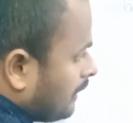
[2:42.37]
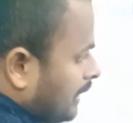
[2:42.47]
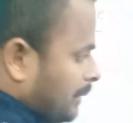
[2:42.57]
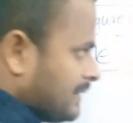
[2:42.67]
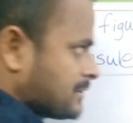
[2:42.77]

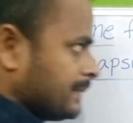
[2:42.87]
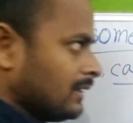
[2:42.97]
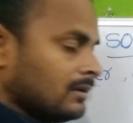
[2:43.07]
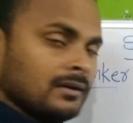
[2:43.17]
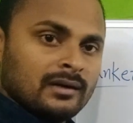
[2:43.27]

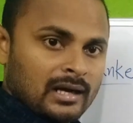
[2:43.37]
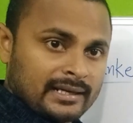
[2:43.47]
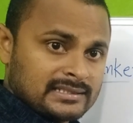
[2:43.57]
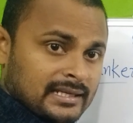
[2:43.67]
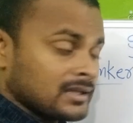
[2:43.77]
hemisphere.
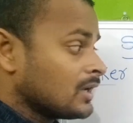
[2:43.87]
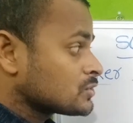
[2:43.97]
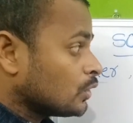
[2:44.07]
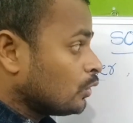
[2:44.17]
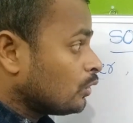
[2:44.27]
Understand?
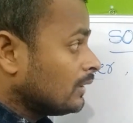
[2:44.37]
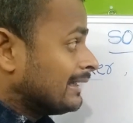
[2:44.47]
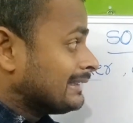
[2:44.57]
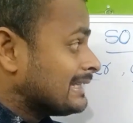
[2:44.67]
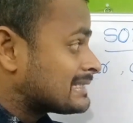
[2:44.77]
So
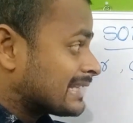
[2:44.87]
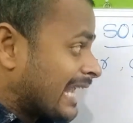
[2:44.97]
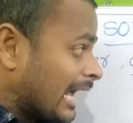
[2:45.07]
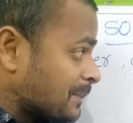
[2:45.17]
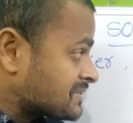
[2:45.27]
this
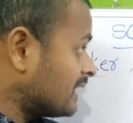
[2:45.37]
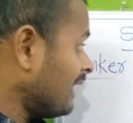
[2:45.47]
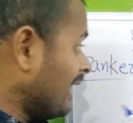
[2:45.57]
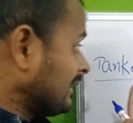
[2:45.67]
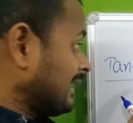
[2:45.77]

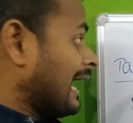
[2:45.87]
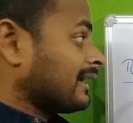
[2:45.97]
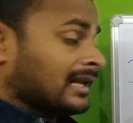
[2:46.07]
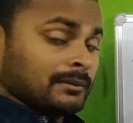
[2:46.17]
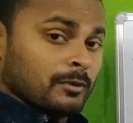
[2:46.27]
capsule or
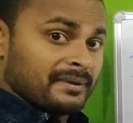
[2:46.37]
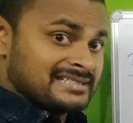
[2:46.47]
tanker, remember,